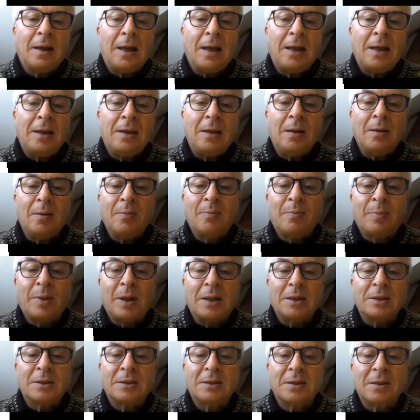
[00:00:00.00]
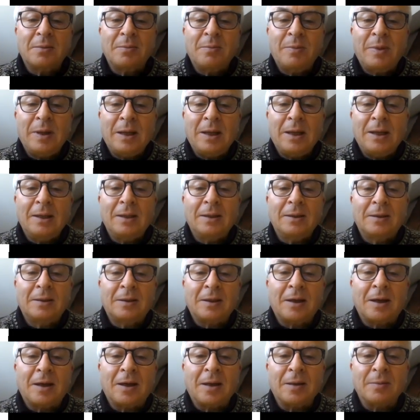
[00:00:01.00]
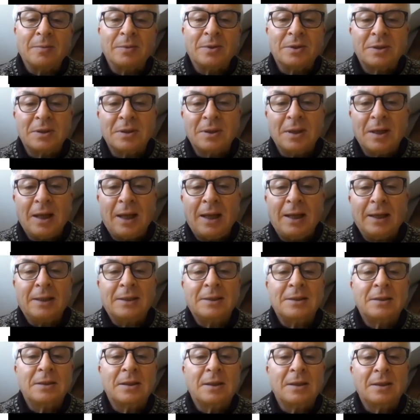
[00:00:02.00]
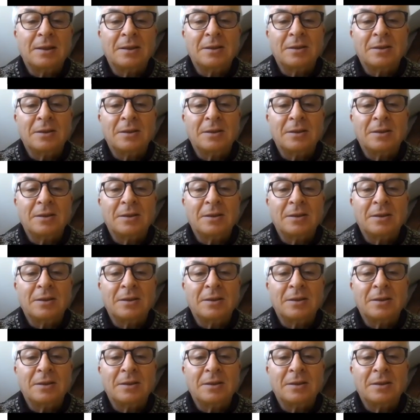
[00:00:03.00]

a plus b times x.